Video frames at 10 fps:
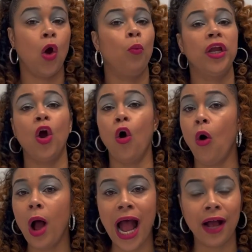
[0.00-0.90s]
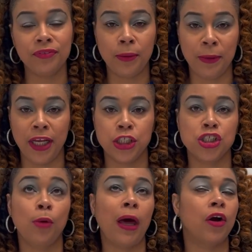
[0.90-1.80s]
We all have the means,
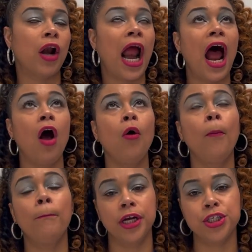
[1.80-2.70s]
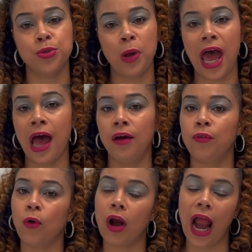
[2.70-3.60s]
no matter how much you
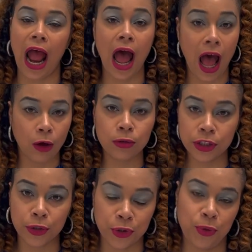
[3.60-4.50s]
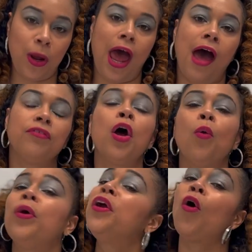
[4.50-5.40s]
have or how little you have.
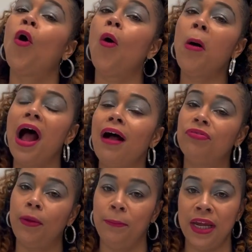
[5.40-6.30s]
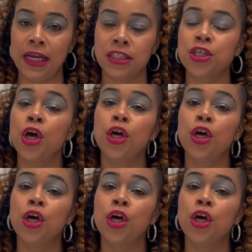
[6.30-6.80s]
We all have the means